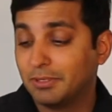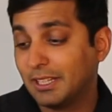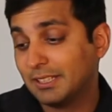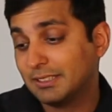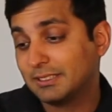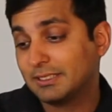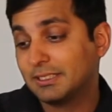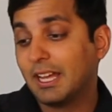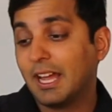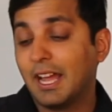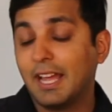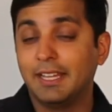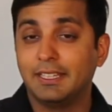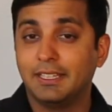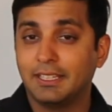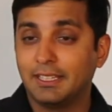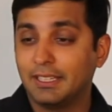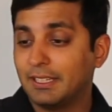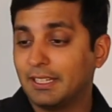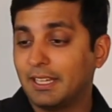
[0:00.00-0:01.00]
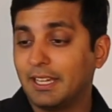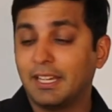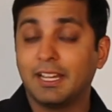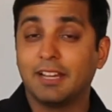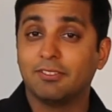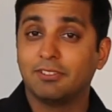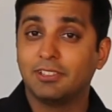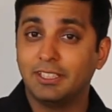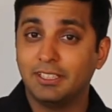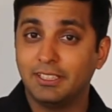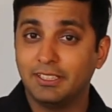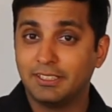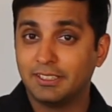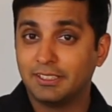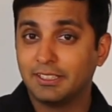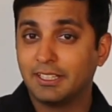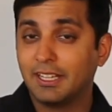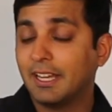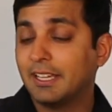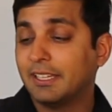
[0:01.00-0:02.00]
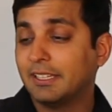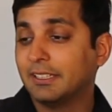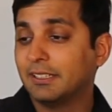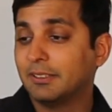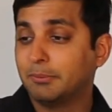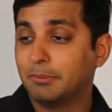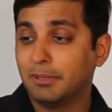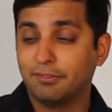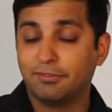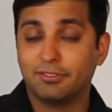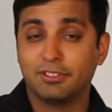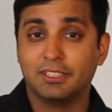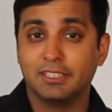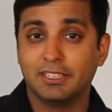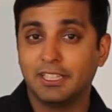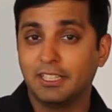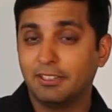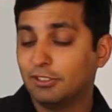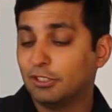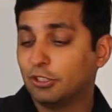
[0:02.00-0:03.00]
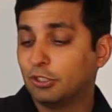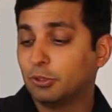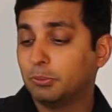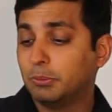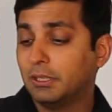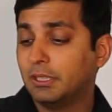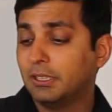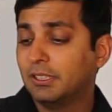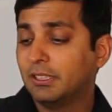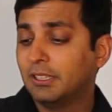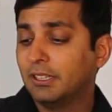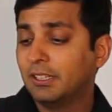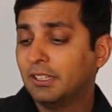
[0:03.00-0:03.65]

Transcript: That's the Heineken. I have the little guy here, my friend gave it to me.